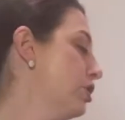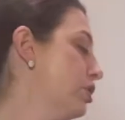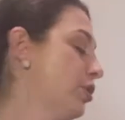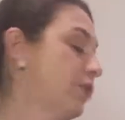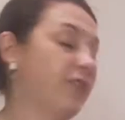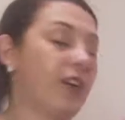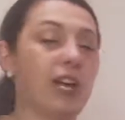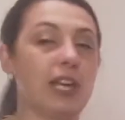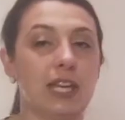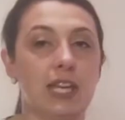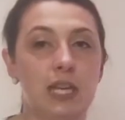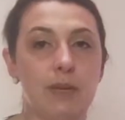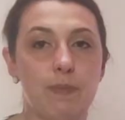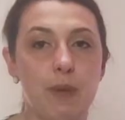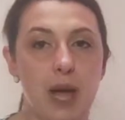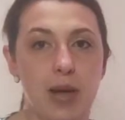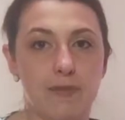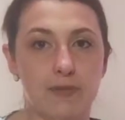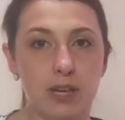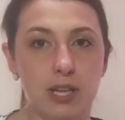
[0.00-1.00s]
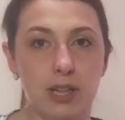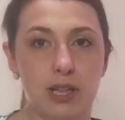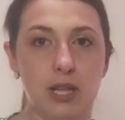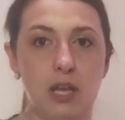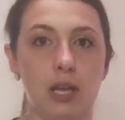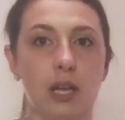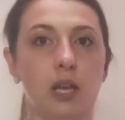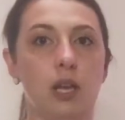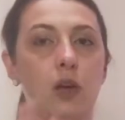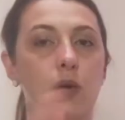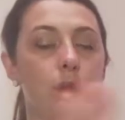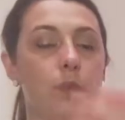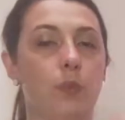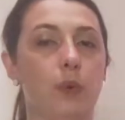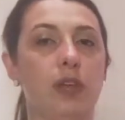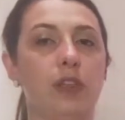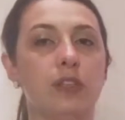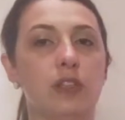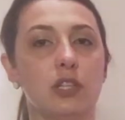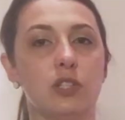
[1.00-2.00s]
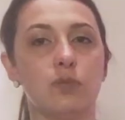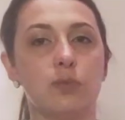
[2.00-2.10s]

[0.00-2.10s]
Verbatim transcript: so if I keep everything with the